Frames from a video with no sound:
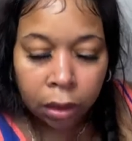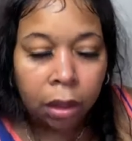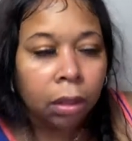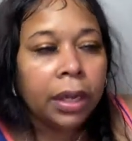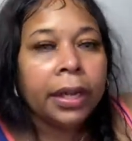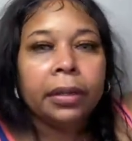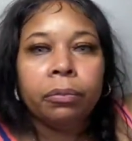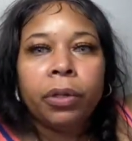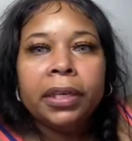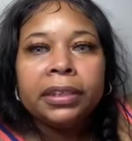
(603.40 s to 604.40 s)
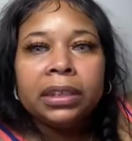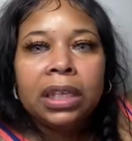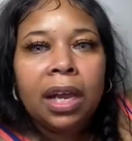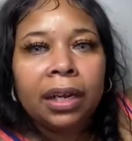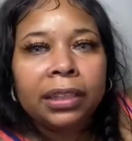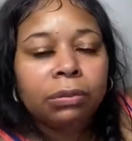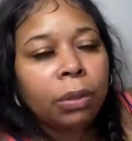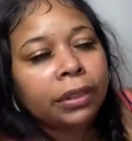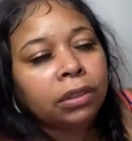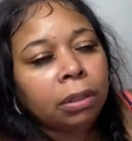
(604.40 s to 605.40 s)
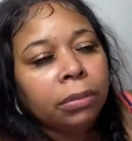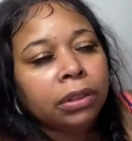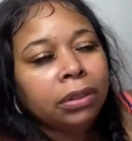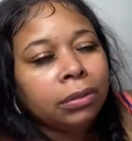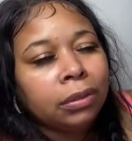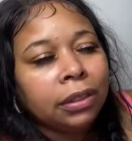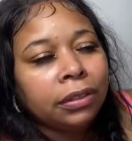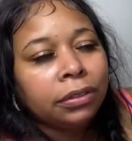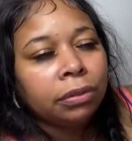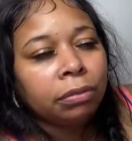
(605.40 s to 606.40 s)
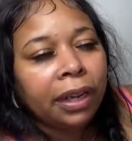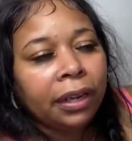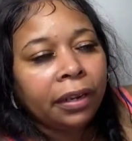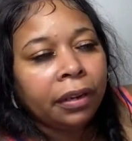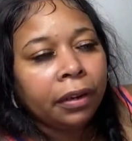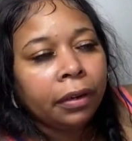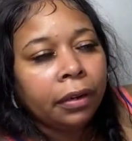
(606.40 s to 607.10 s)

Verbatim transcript: okay, we're going to see how they swatch. So I'm going to just do these two right here.